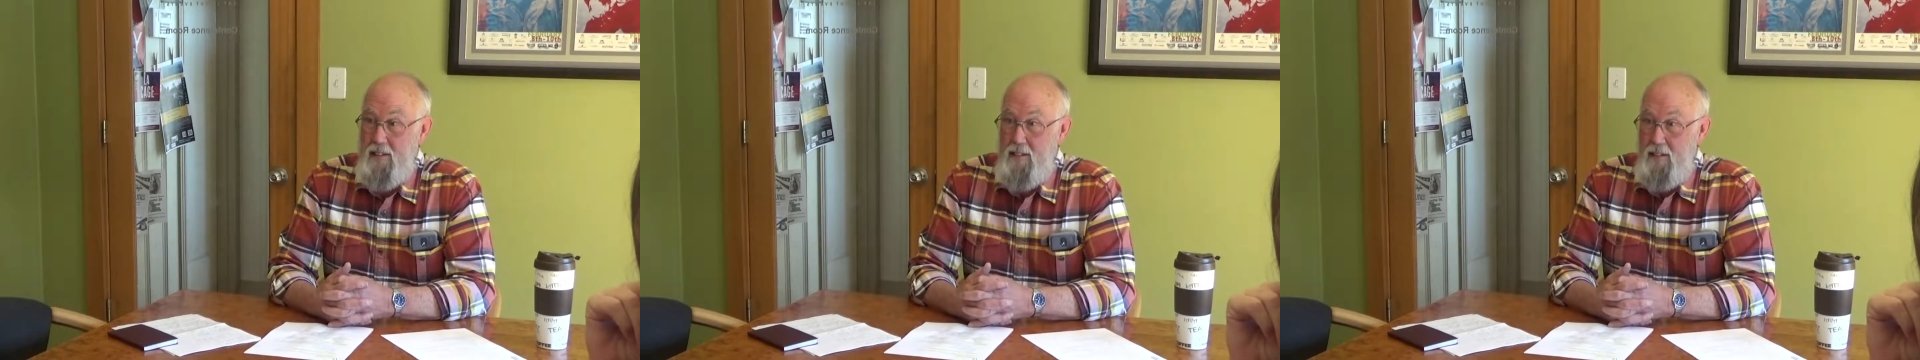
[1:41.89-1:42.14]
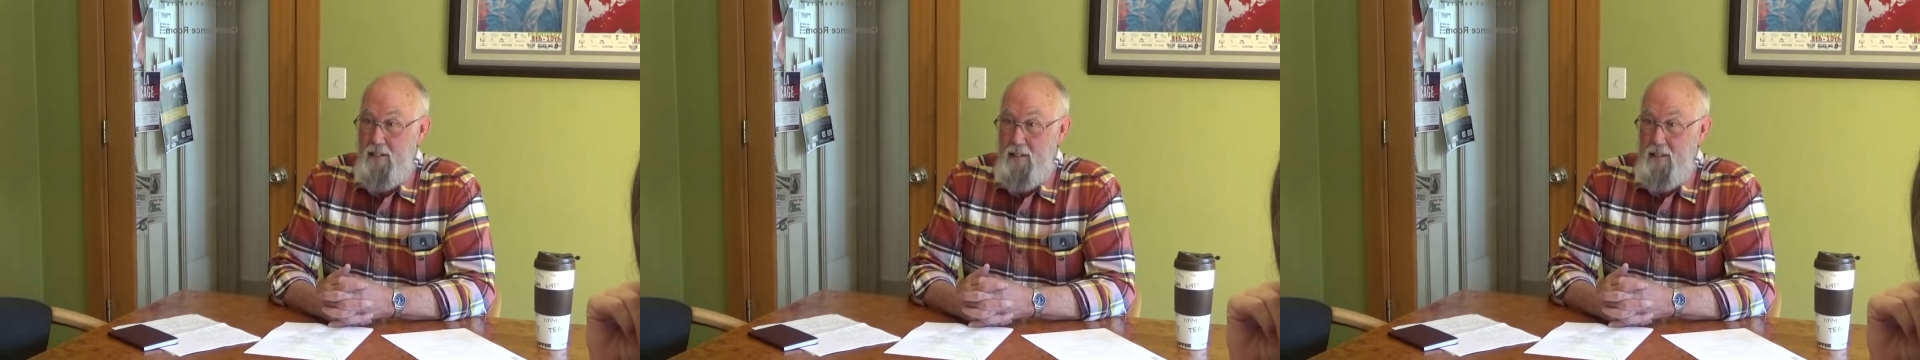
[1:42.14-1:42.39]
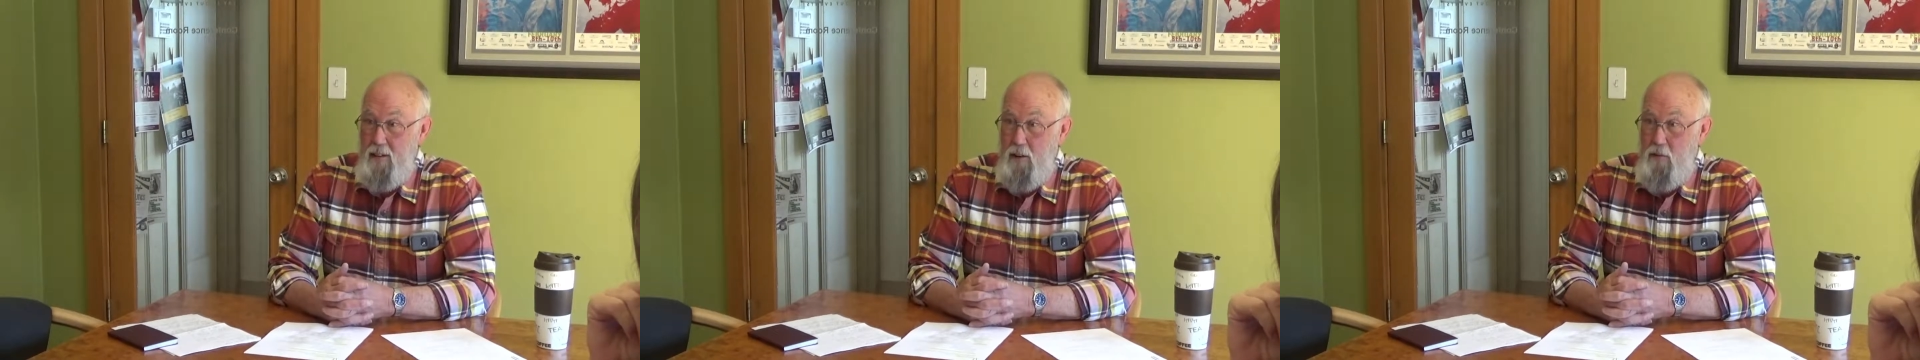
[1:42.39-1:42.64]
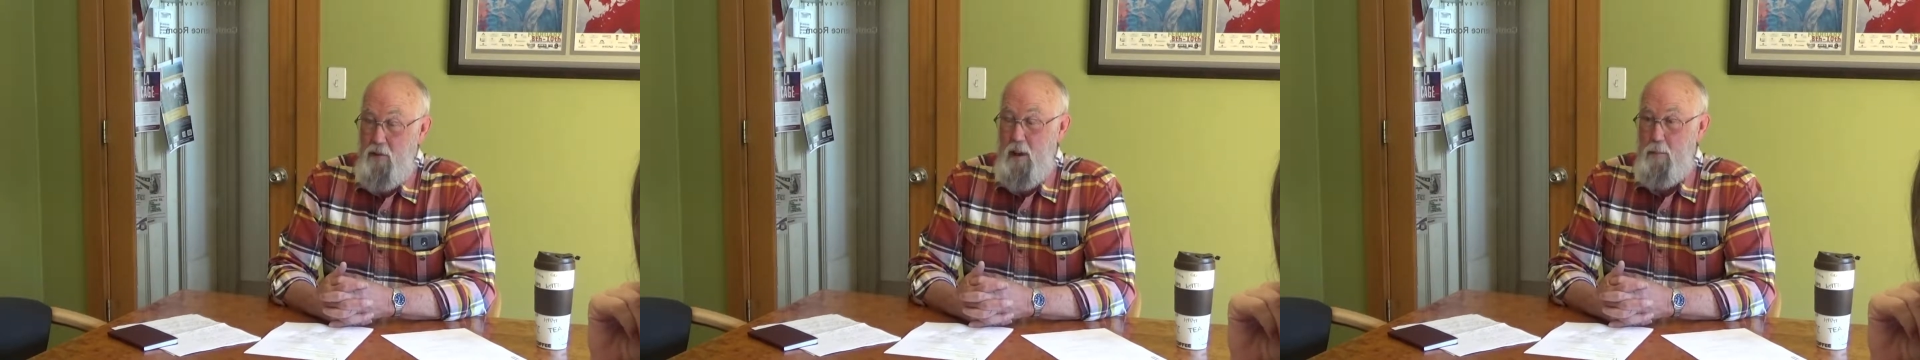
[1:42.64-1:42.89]

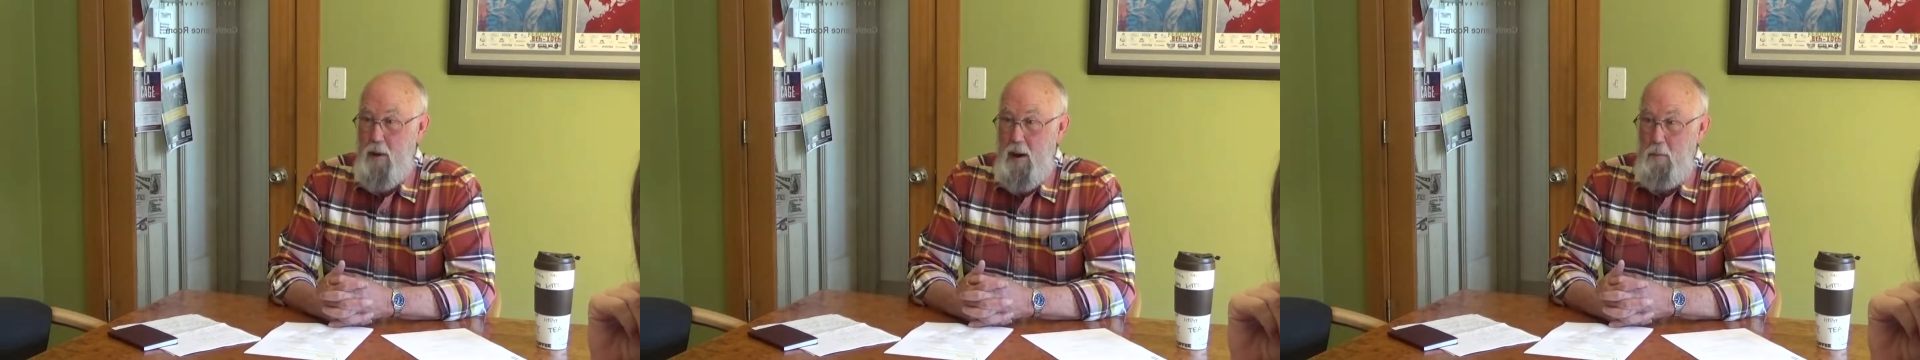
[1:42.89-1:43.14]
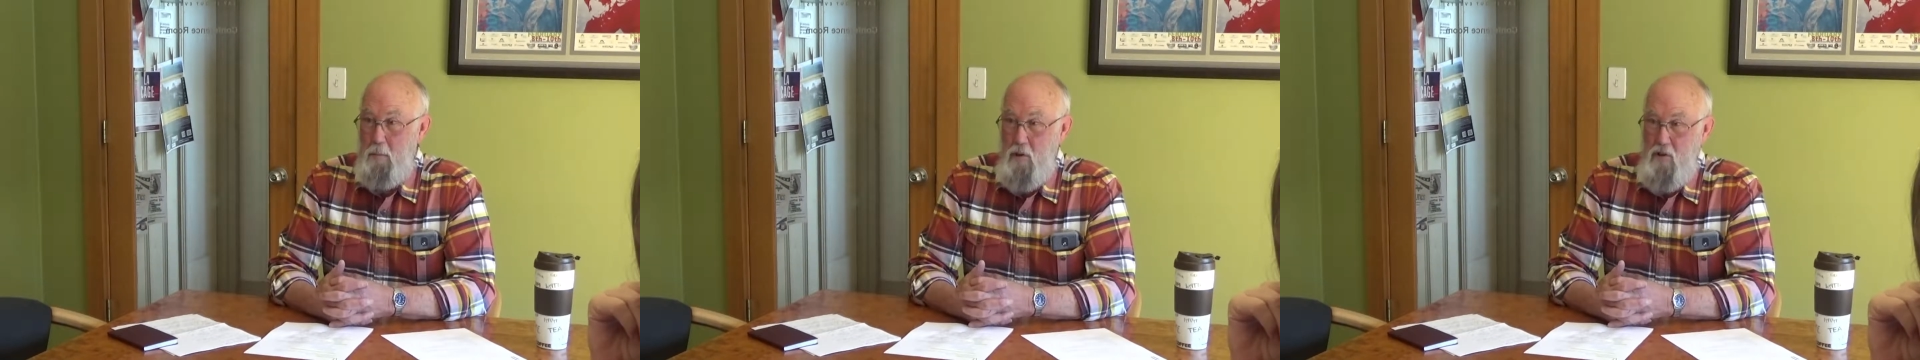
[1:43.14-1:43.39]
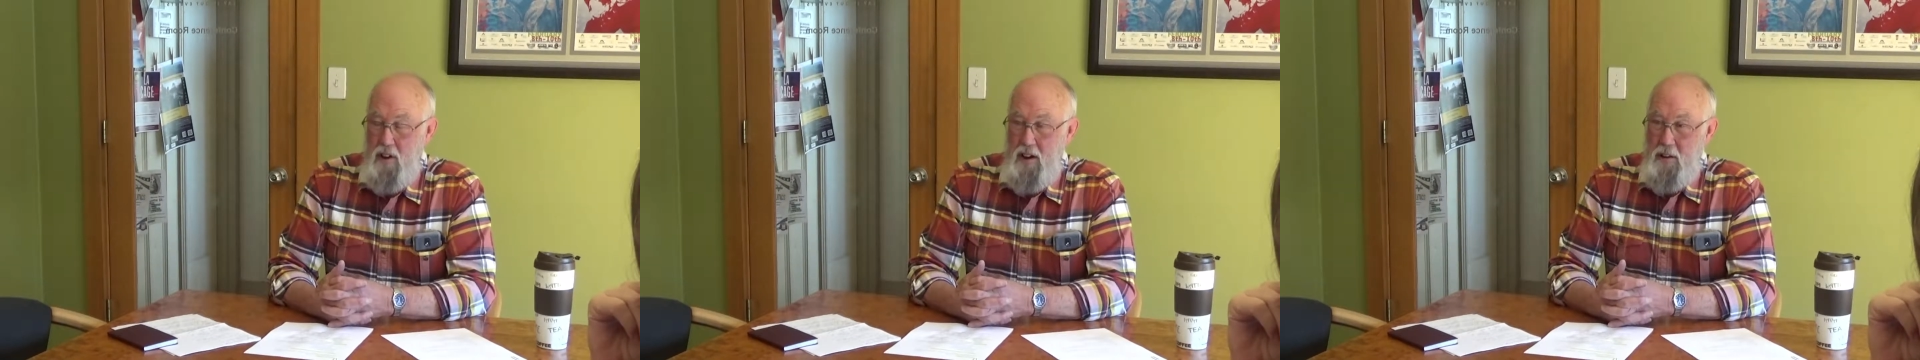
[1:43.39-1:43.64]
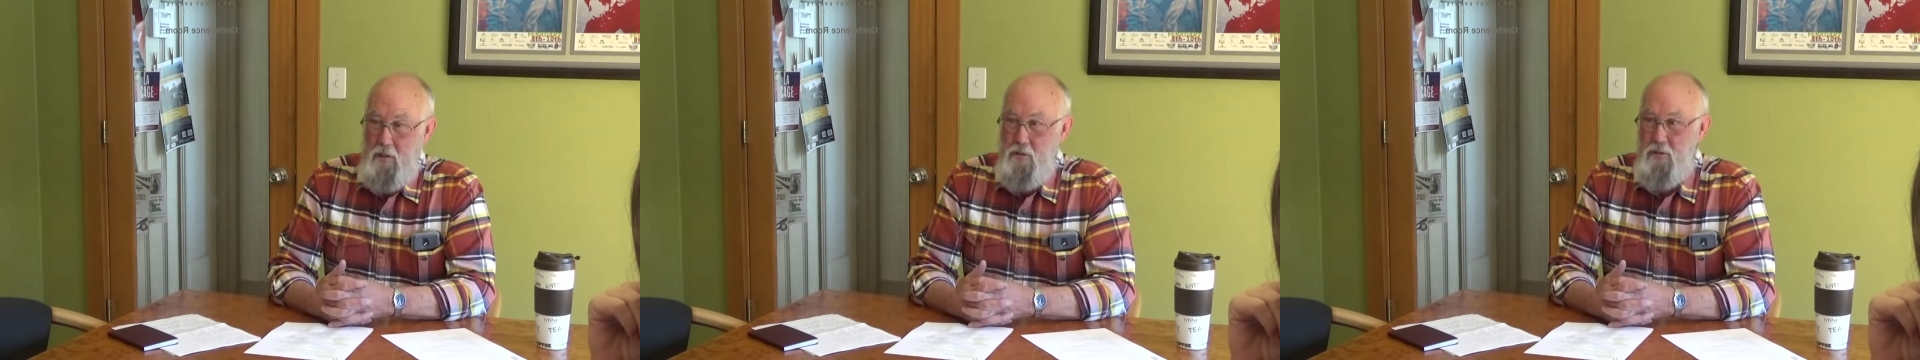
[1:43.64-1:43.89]
CPAP
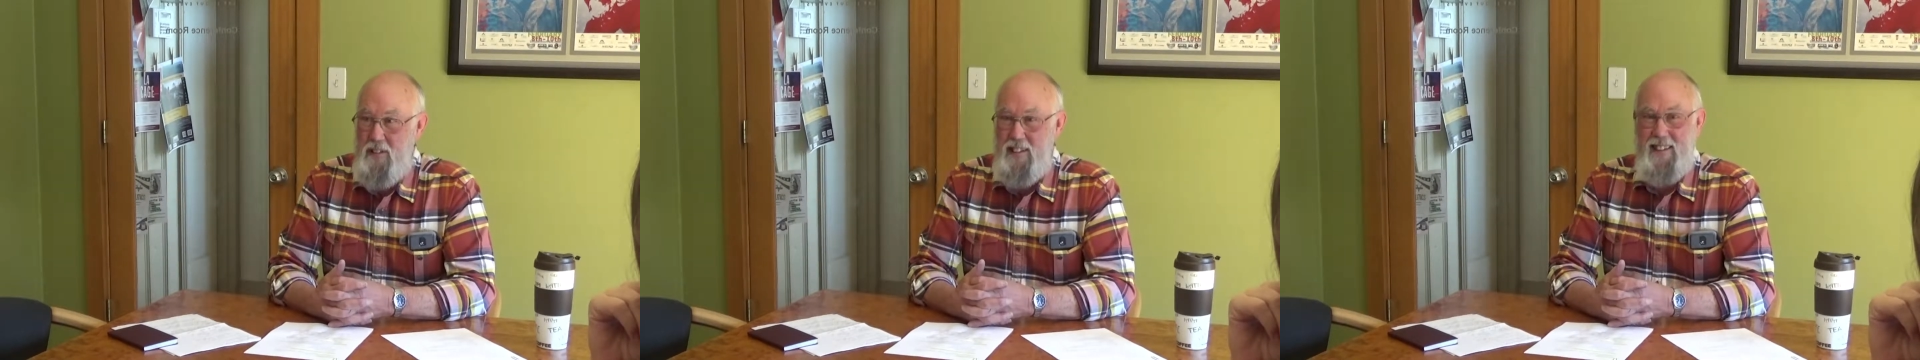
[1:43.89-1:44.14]
machines,